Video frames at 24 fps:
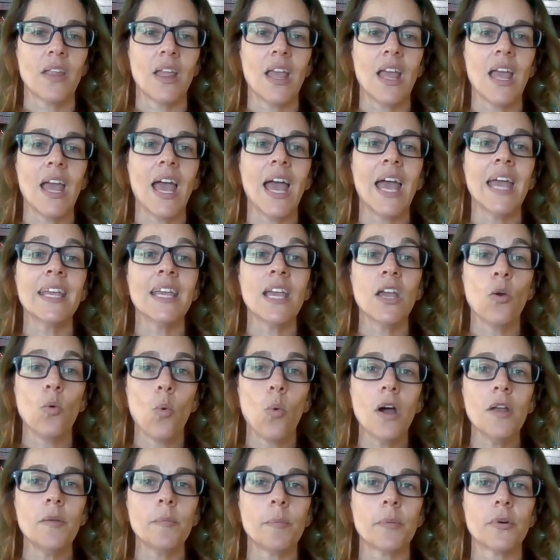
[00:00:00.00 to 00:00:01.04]
Hanging
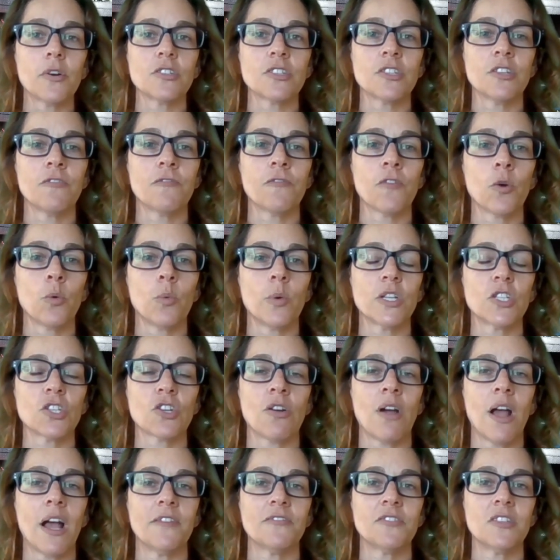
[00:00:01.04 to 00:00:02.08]
one person for
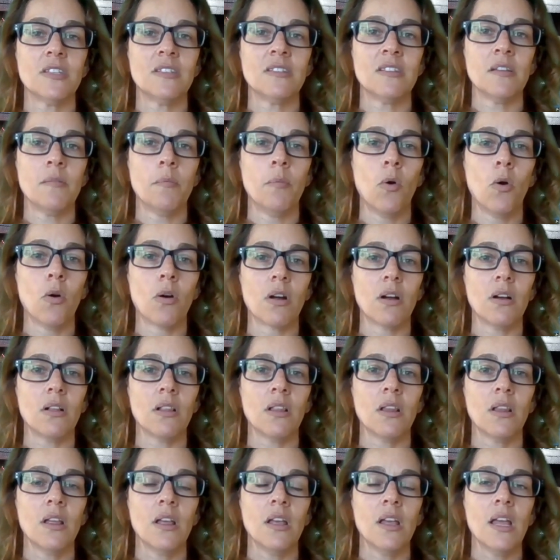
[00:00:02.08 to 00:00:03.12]
witchcraft is immoral.
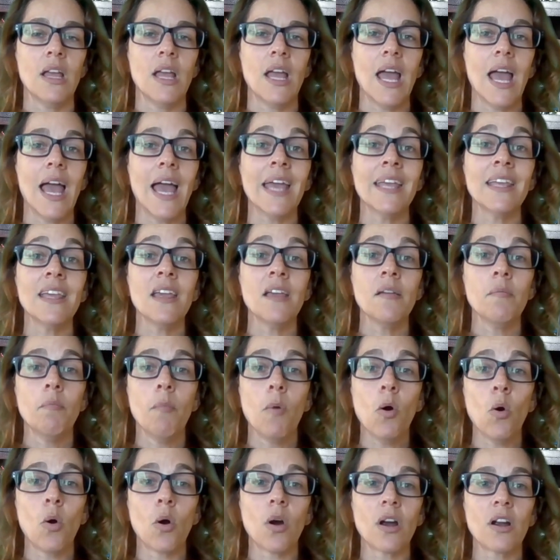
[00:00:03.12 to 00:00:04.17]
Hanging
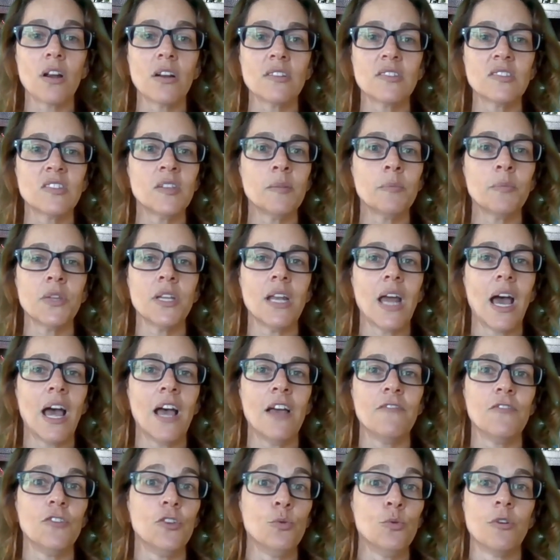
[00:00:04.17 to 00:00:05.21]
more, simply to
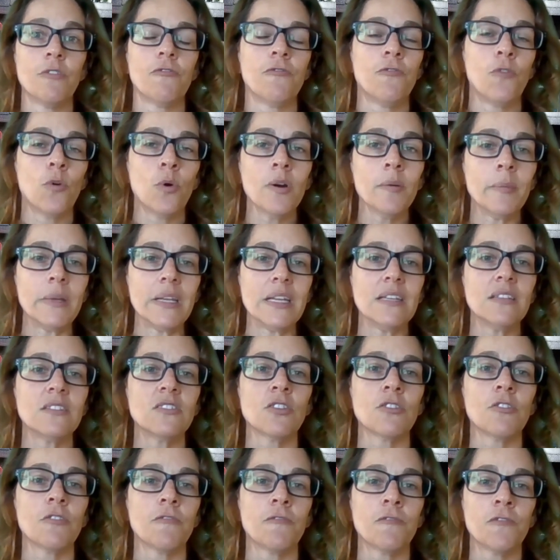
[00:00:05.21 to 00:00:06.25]
have uniformity to
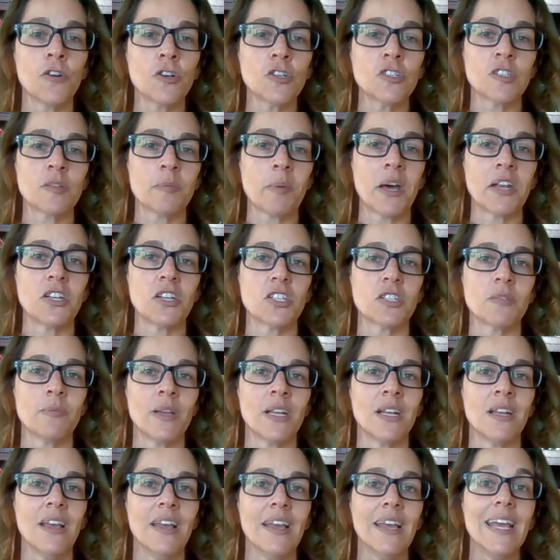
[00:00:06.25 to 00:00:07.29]
the first
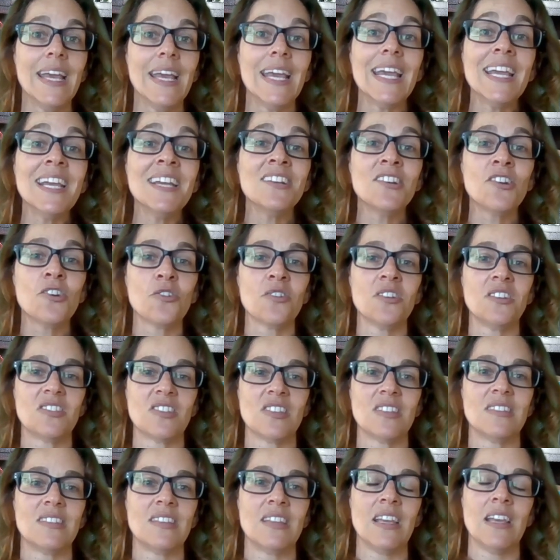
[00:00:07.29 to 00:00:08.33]
punishment,
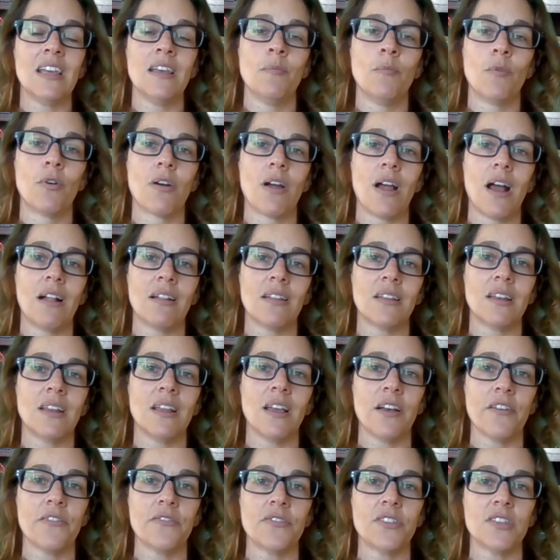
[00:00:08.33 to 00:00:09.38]
increases the immorality
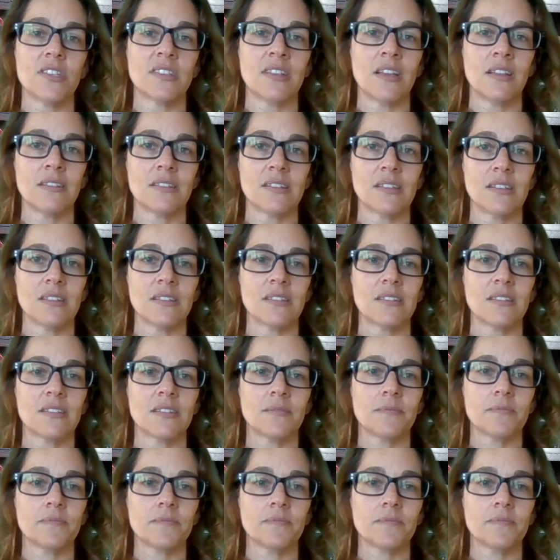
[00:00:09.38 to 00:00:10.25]
of the sentence.